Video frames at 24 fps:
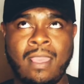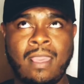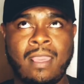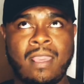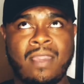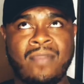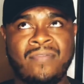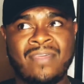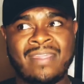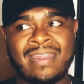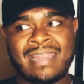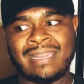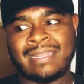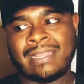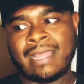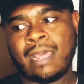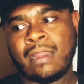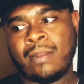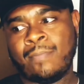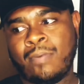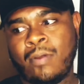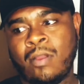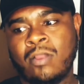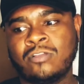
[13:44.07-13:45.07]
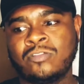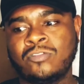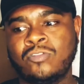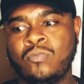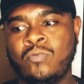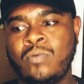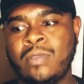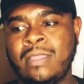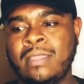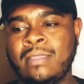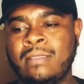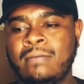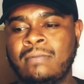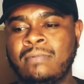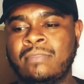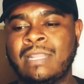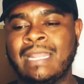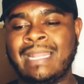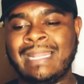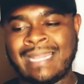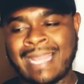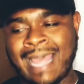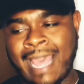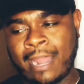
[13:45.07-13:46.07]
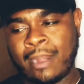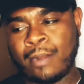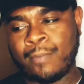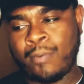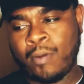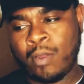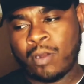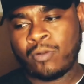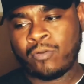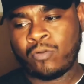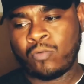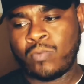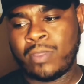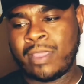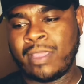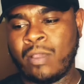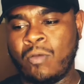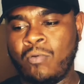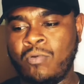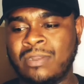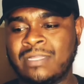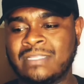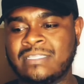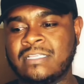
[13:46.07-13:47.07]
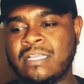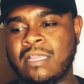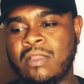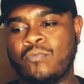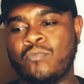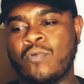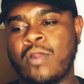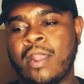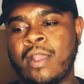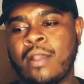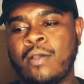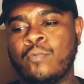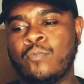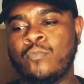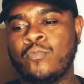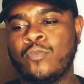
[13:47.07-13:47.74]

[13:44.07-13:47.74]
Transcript: and then the latter part of the week, I want to say around